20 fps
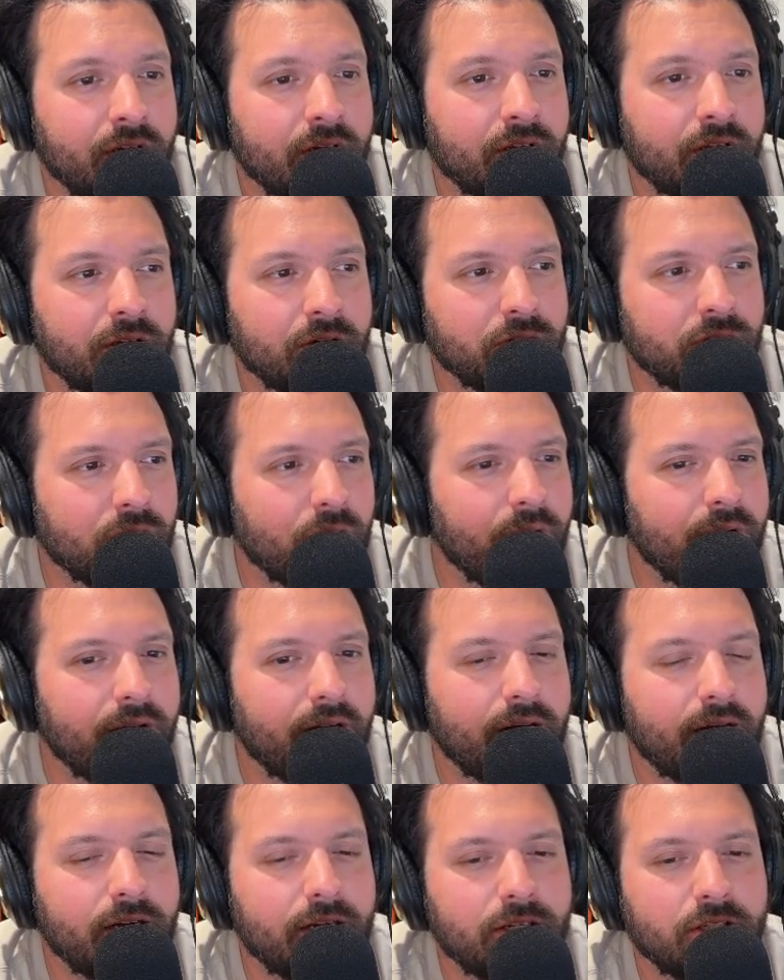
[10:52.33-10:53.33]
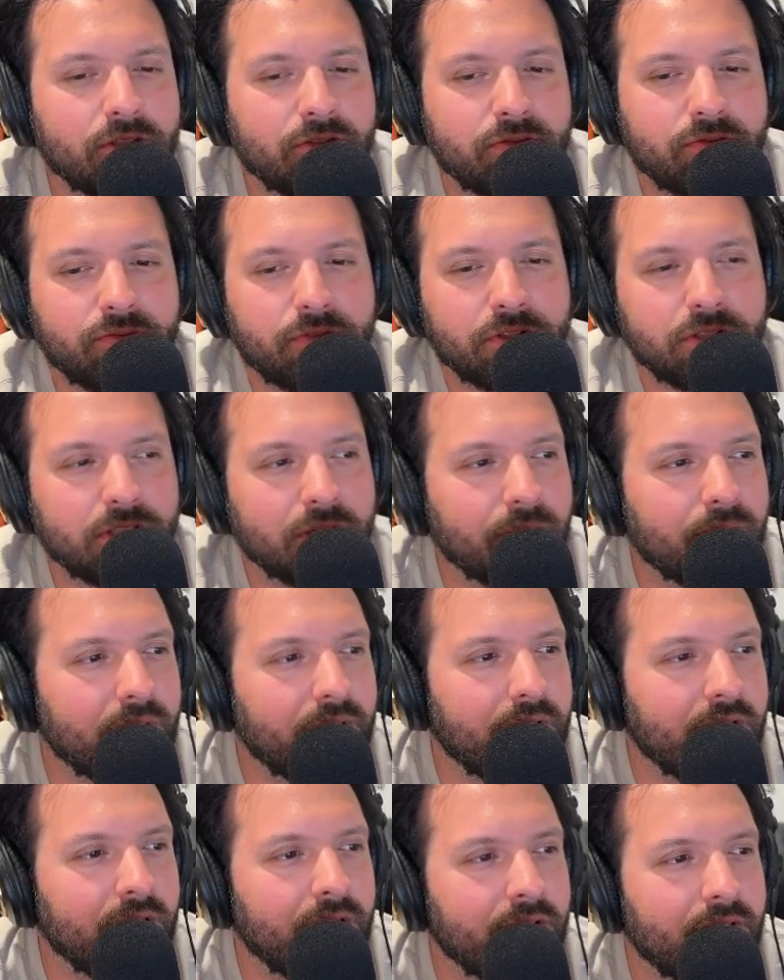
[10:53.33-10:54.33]
QSO AI is for
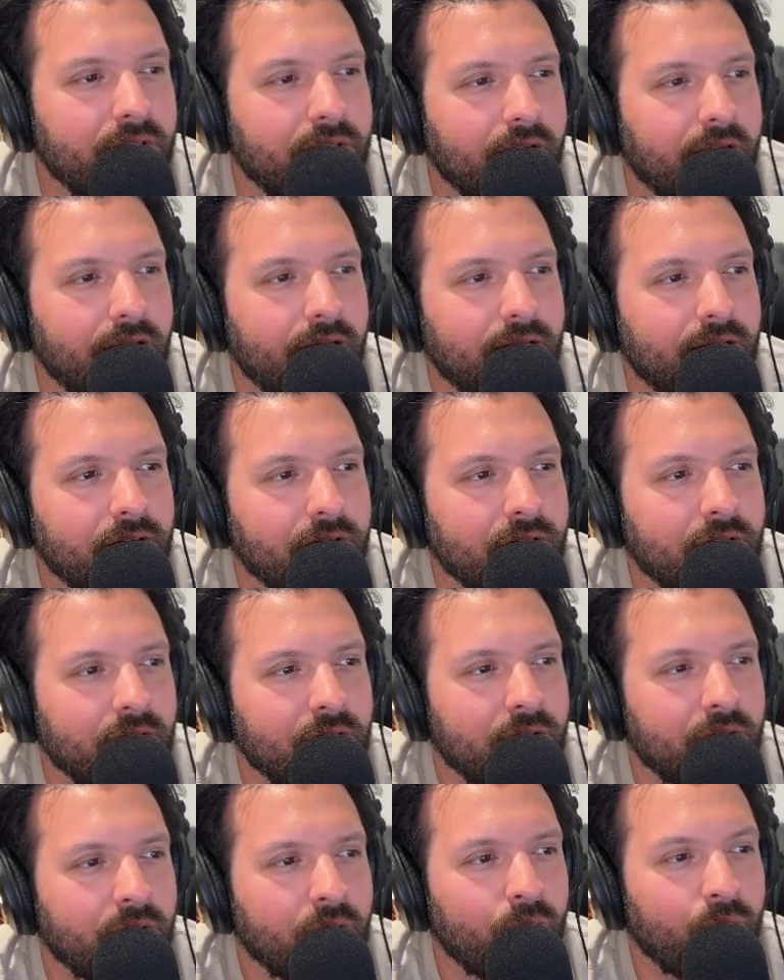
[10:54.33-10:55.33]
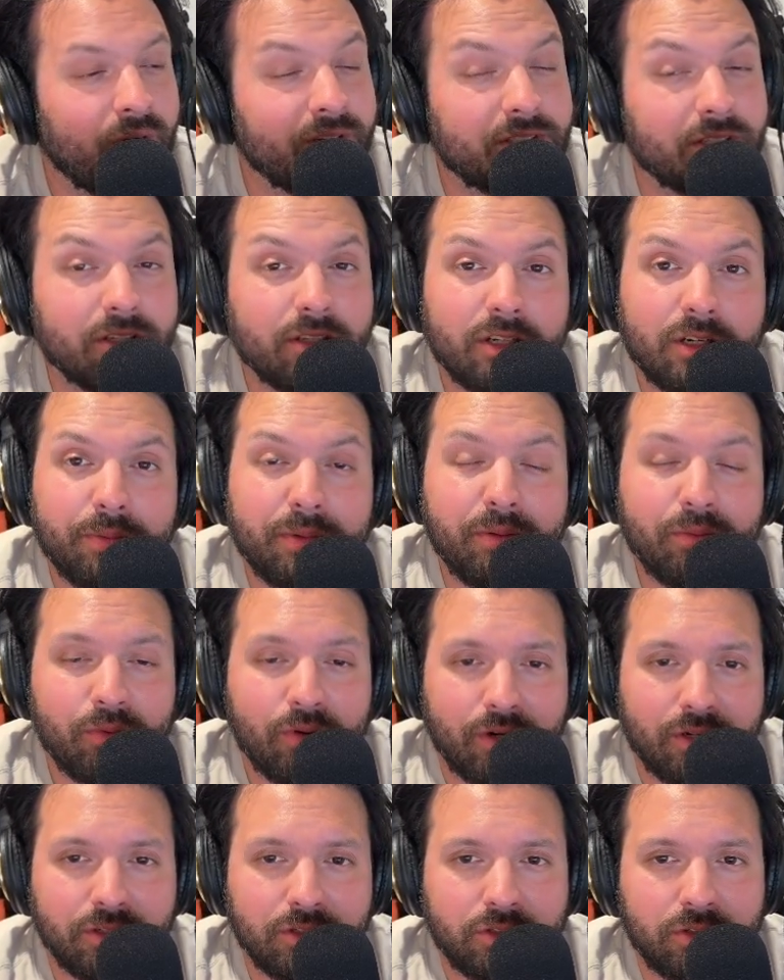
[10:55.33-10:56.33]
somebody that wants a little bit
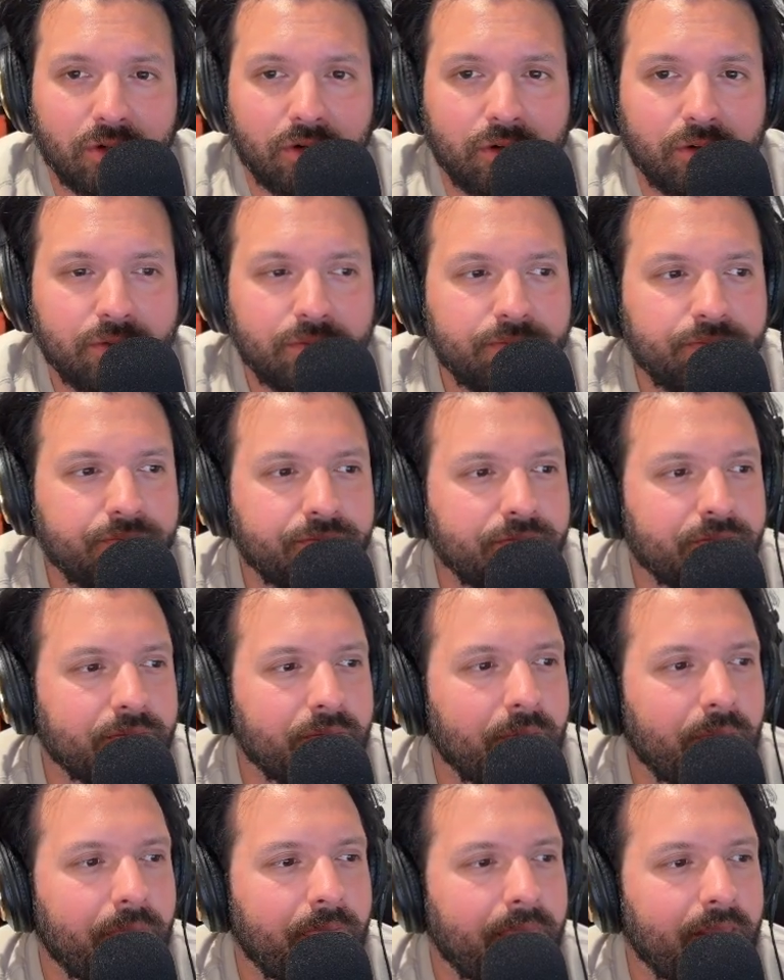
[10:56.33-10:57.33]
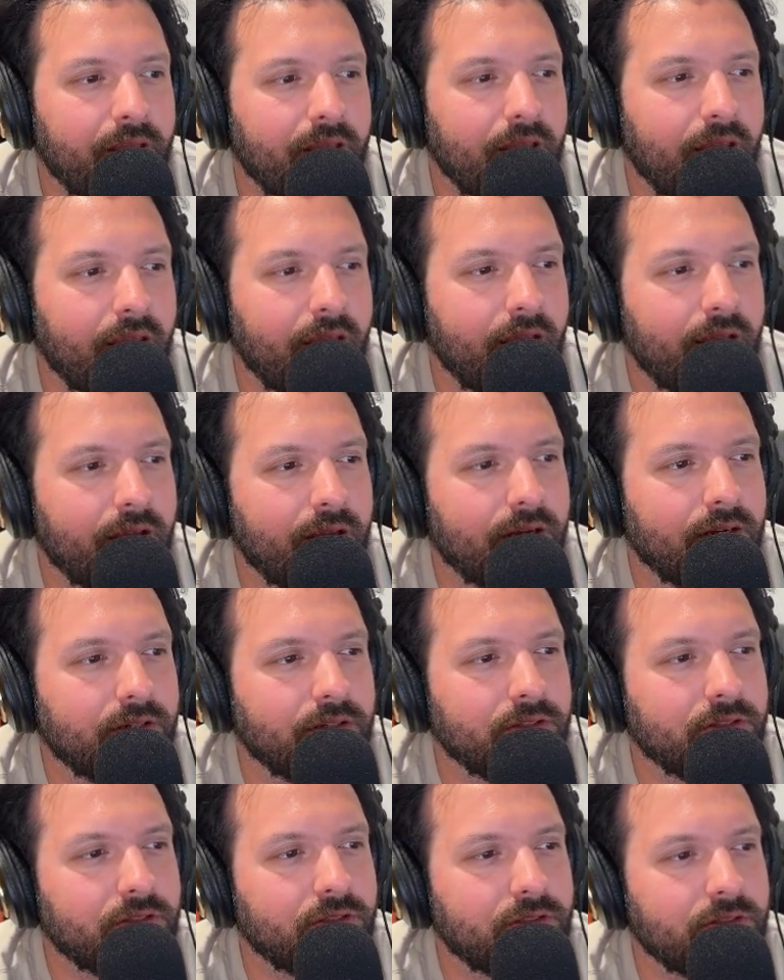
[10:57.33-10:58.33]
more control,
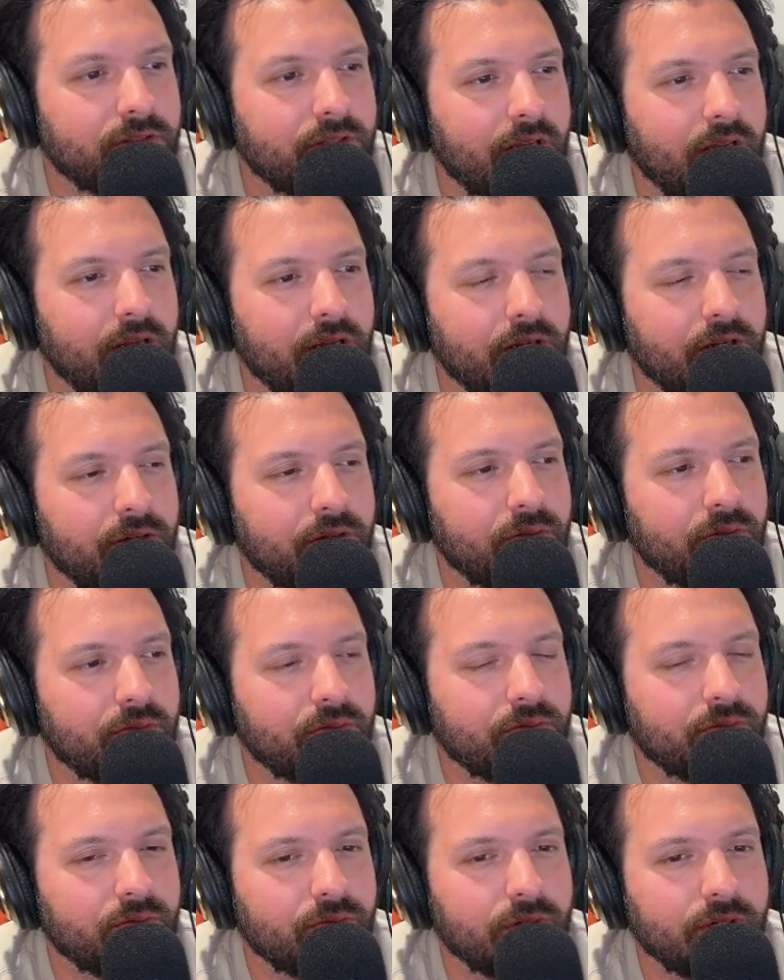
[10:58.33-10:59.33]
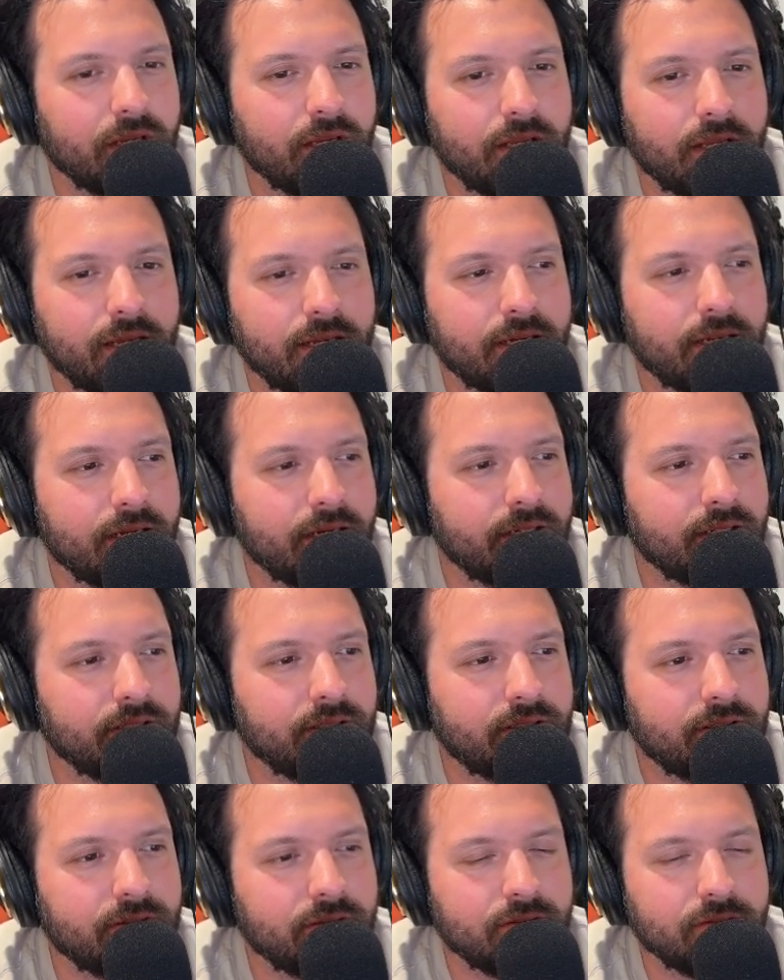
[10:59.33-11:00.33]
and they really like
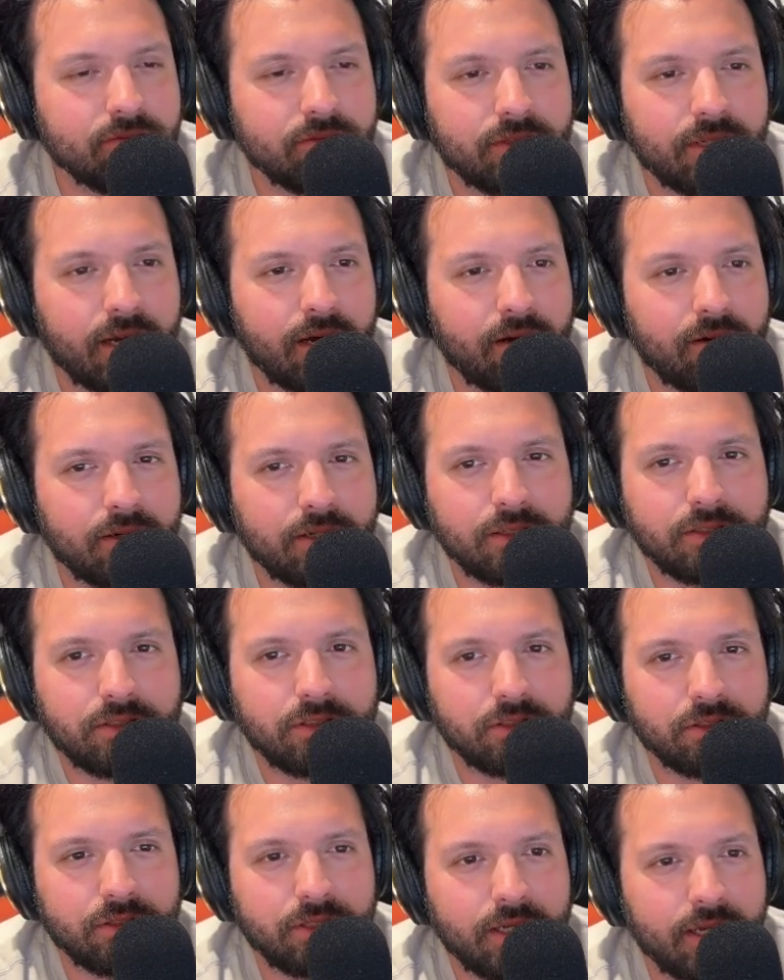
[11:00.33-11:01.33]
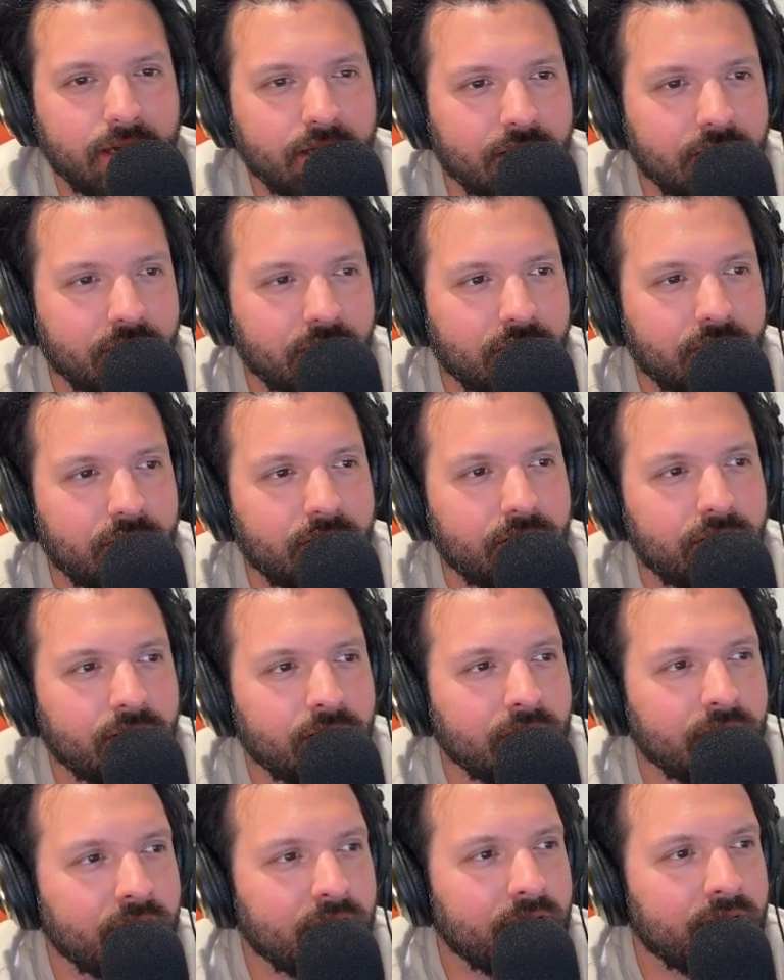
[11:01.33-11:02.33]
getting down into the editor.
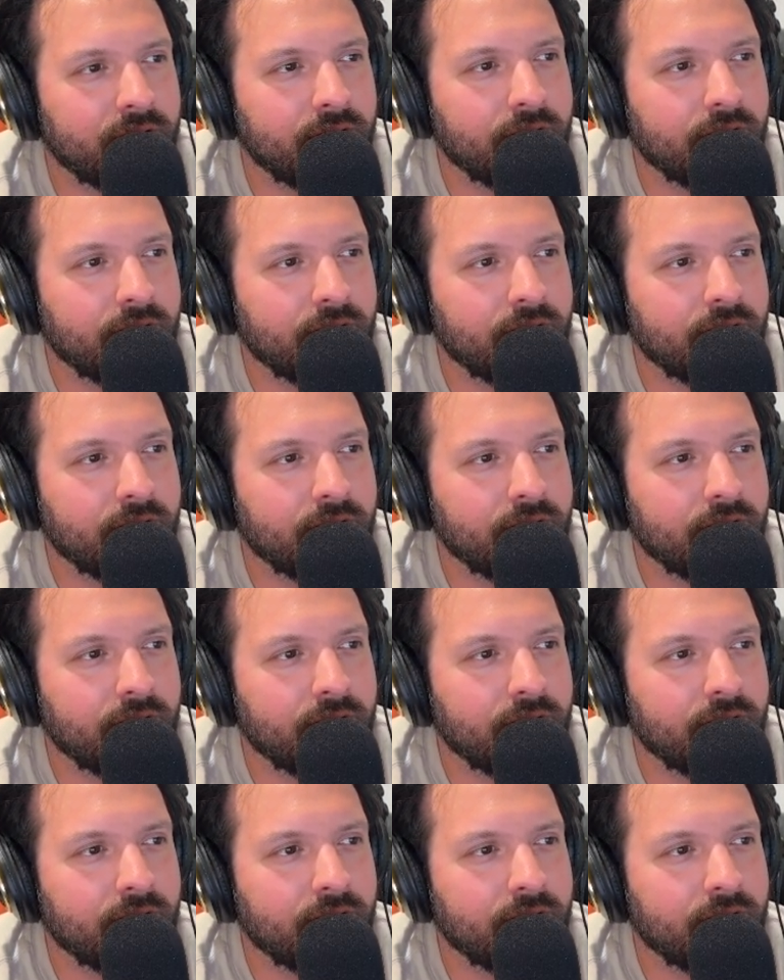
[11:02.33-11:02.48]
They